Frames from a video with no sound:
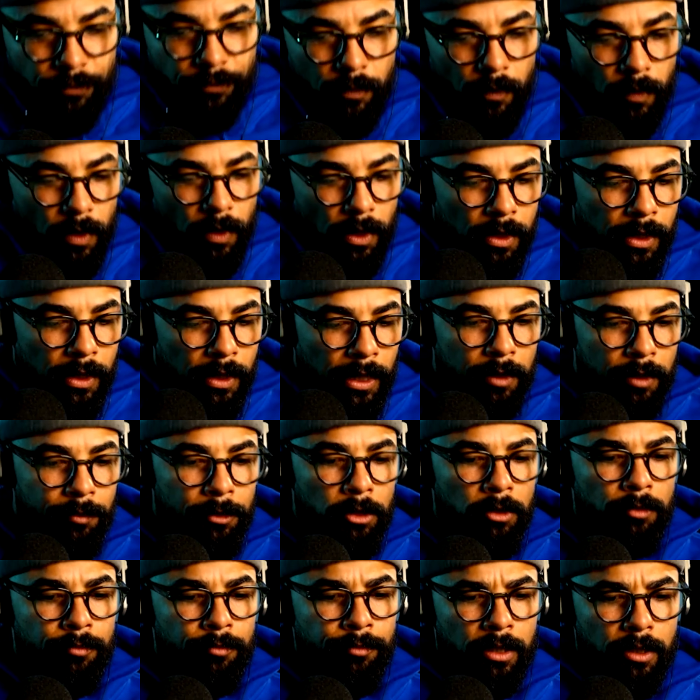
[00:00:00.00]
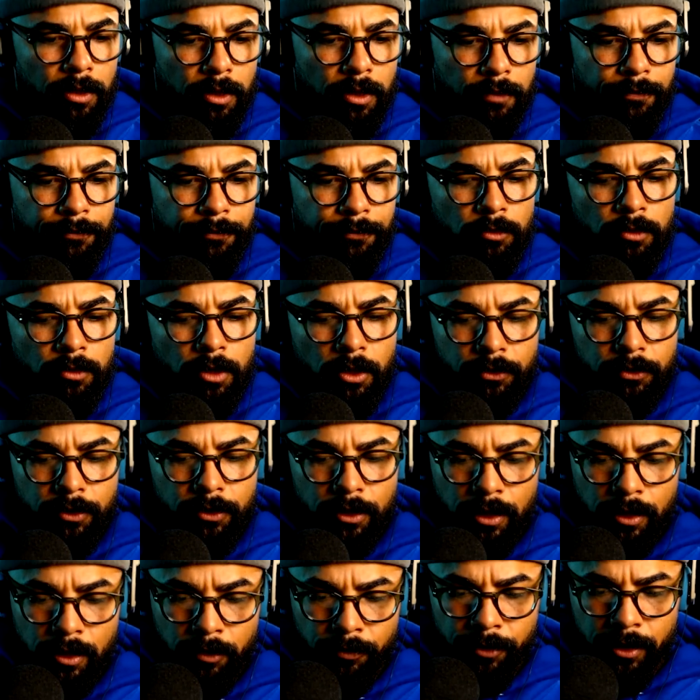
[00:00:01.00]
Now let me read a few notes here,
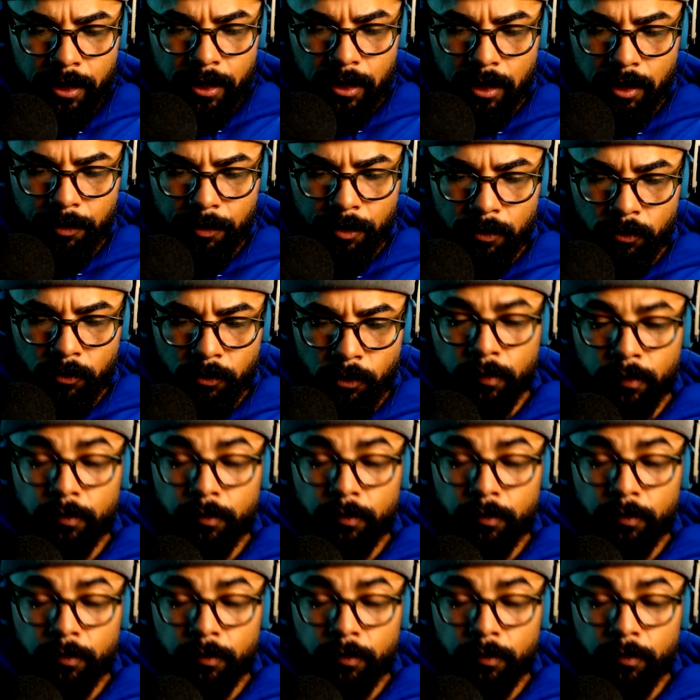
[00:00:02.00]
and then we're going to keep it moving.